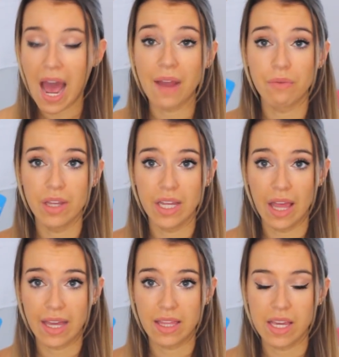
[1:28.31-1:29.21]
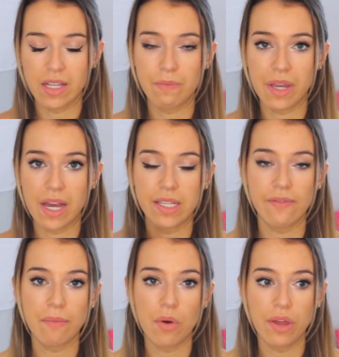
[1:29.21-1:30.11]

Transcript: I really like these because if I'm